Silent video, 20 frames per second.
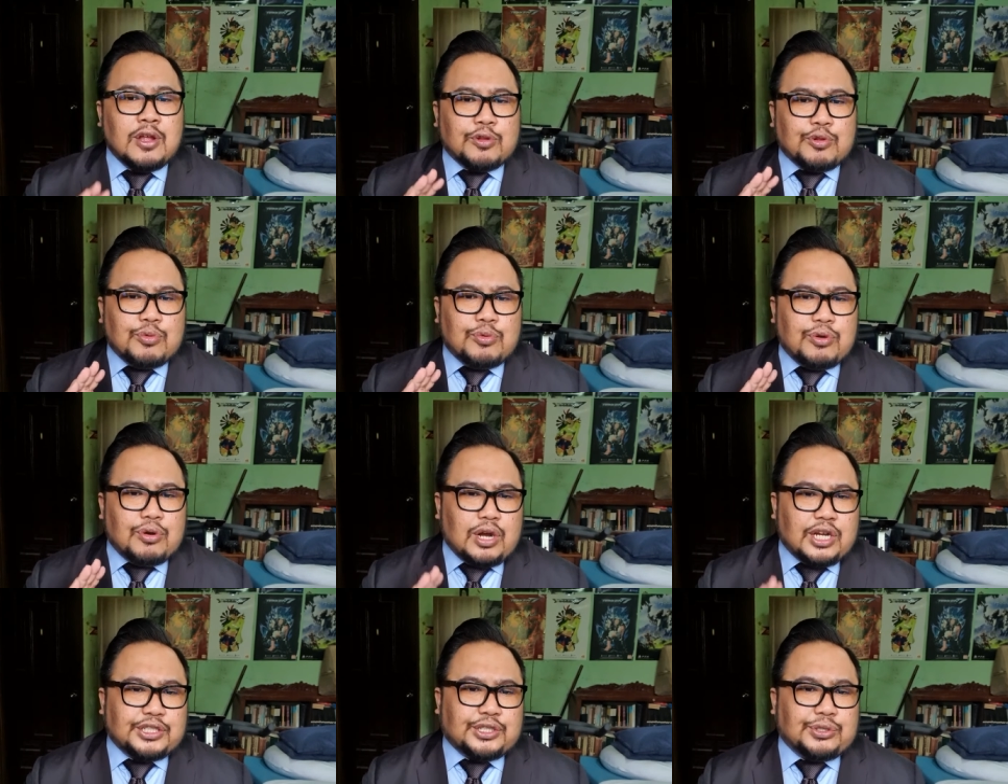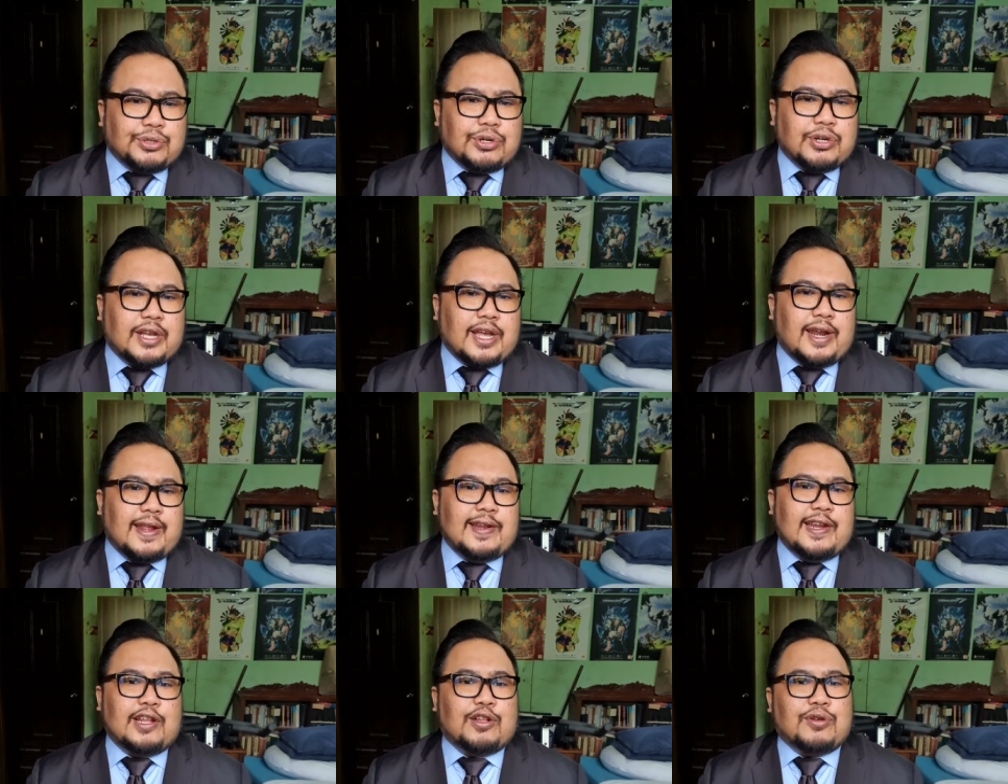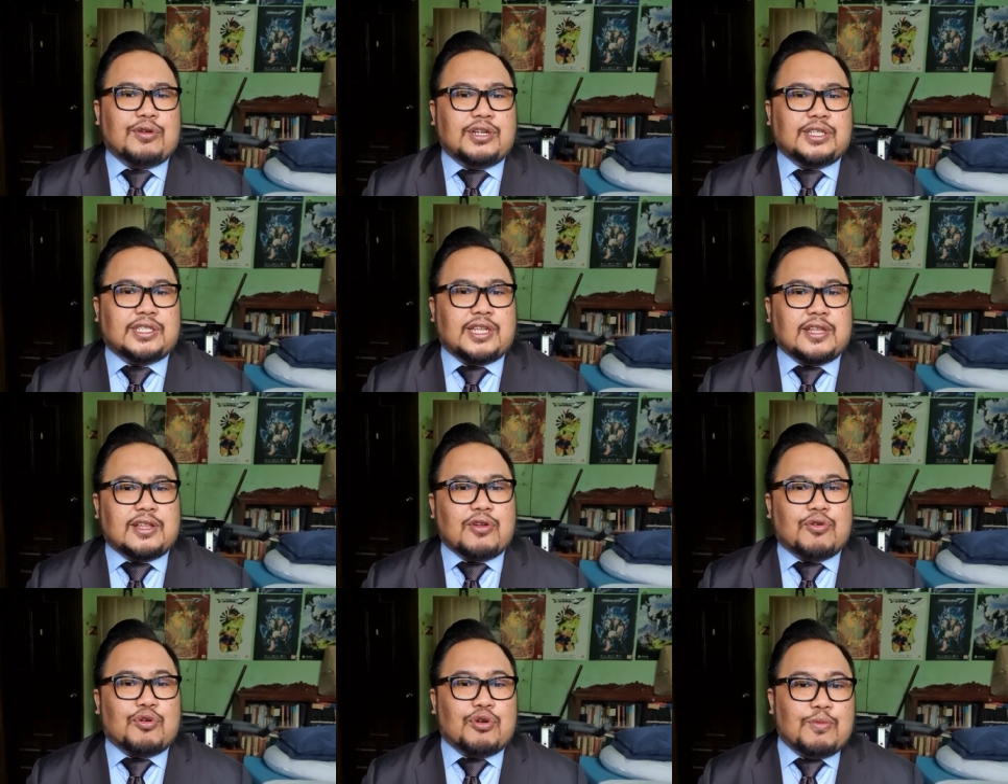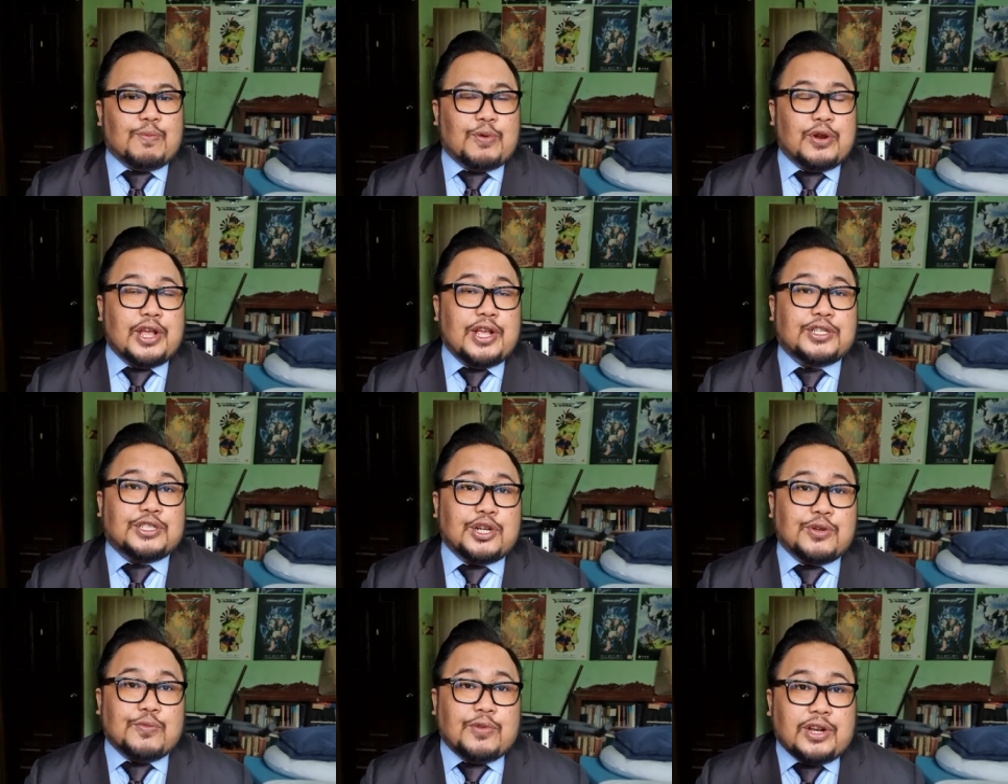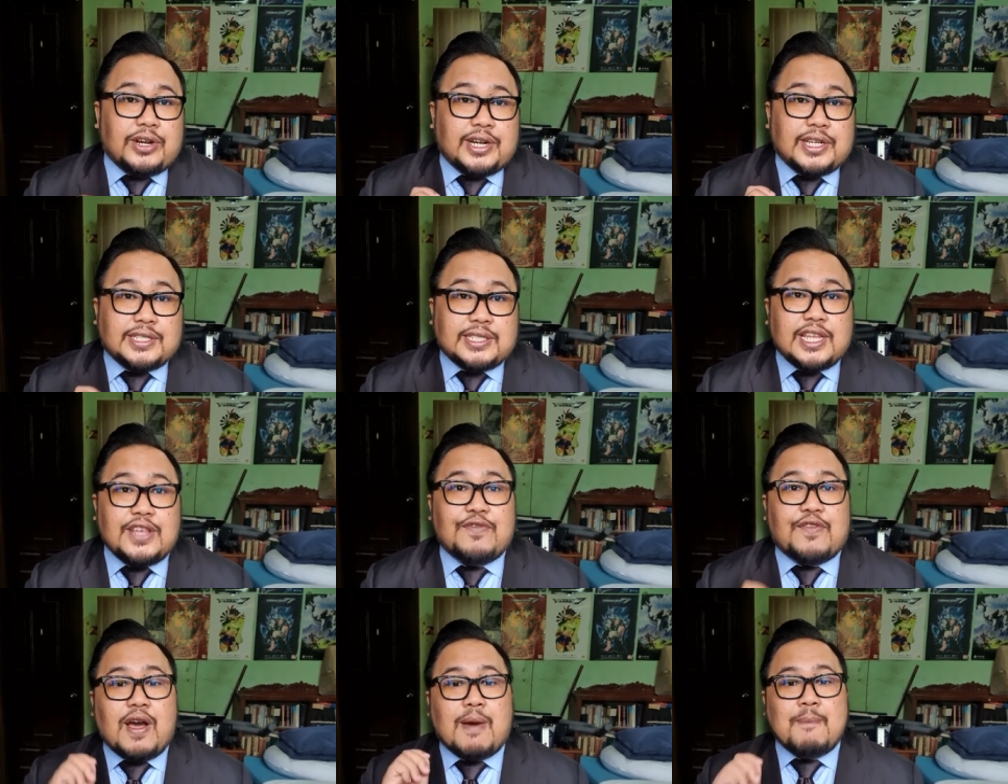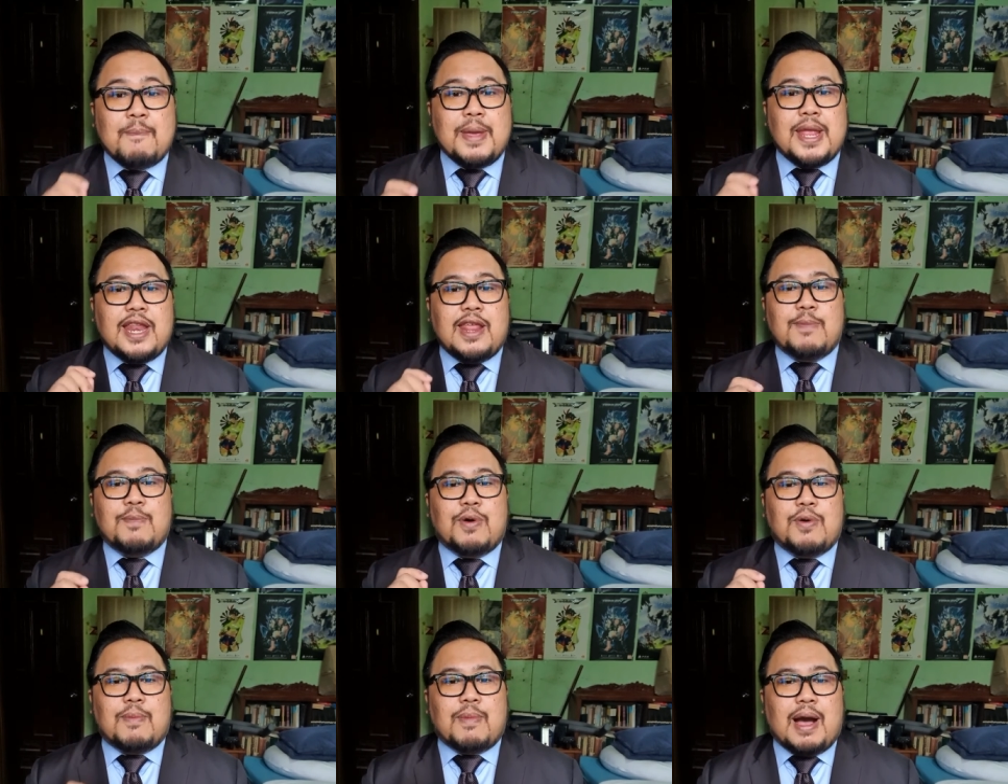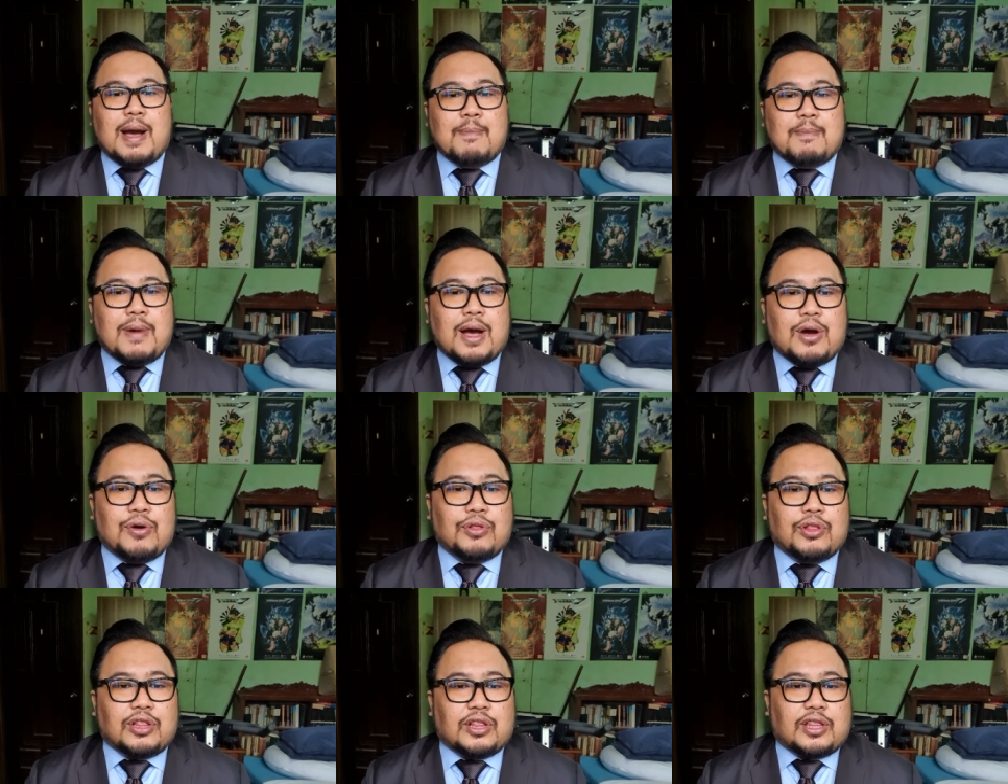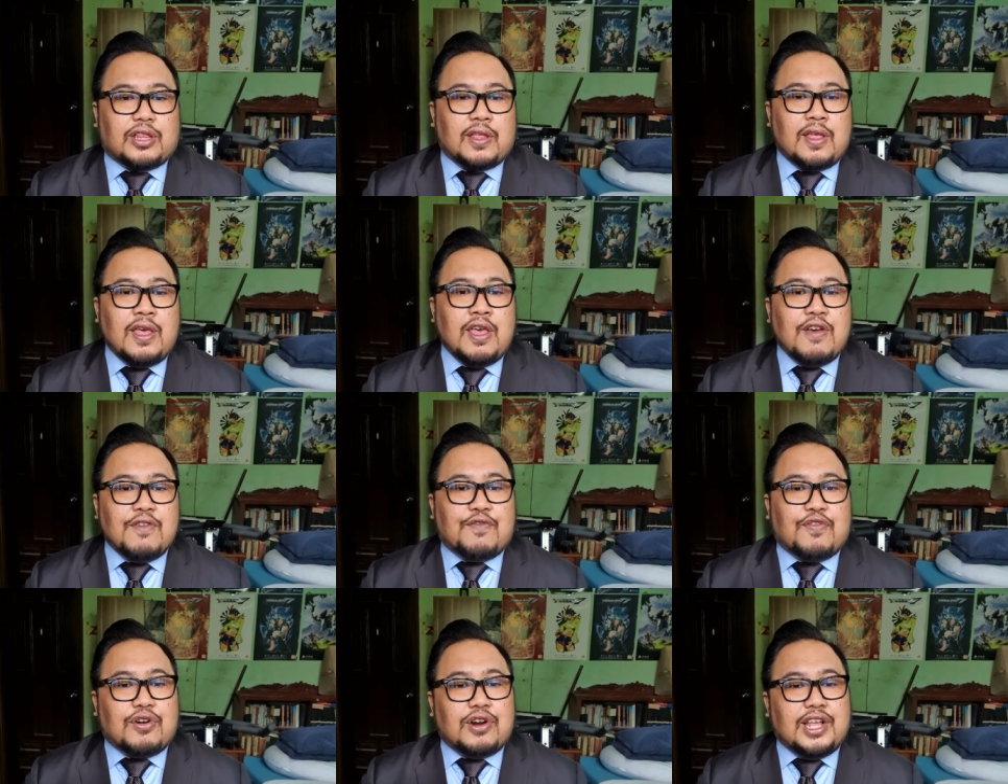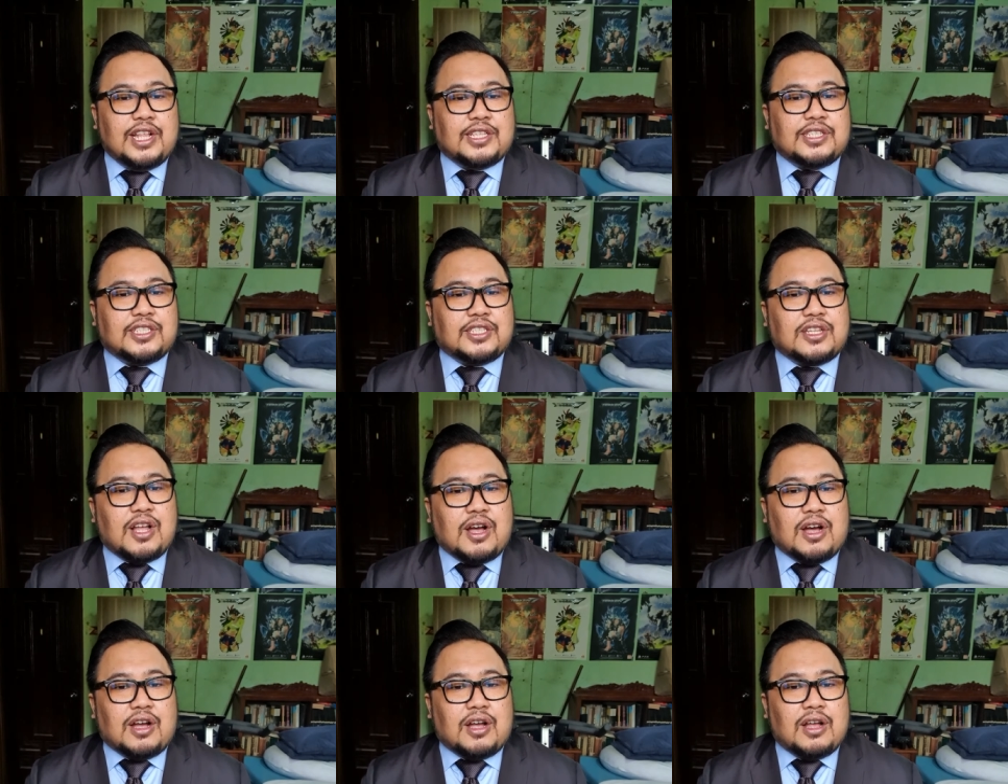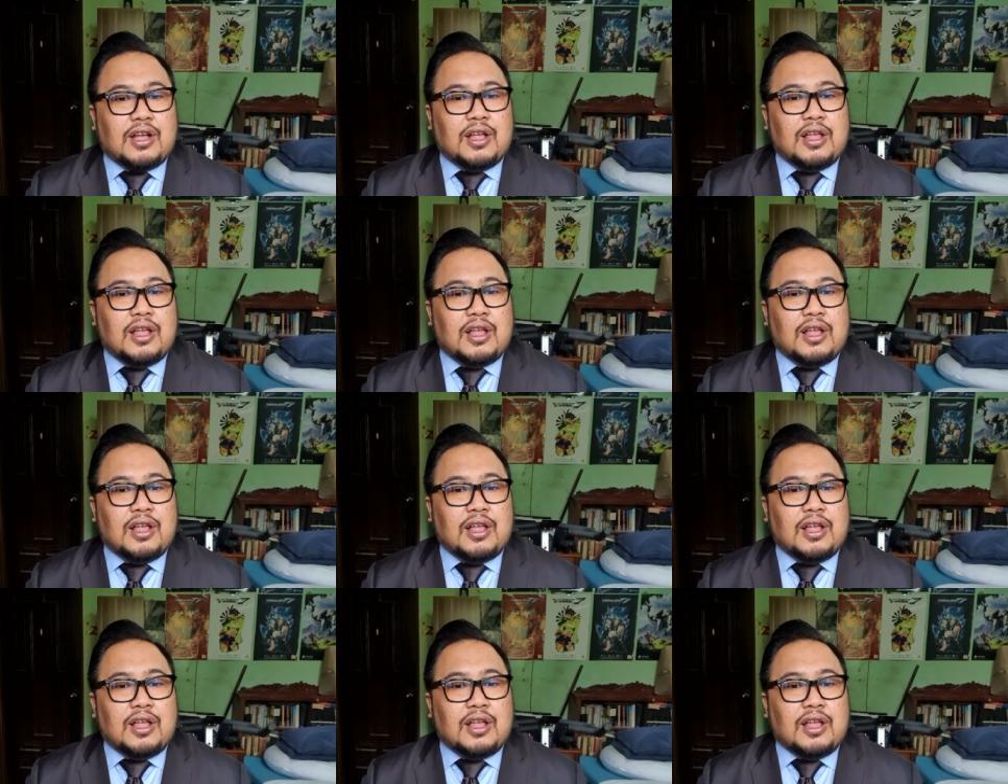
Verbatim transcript: to assure creditors that the corporation will receive a minimum amount for its stock.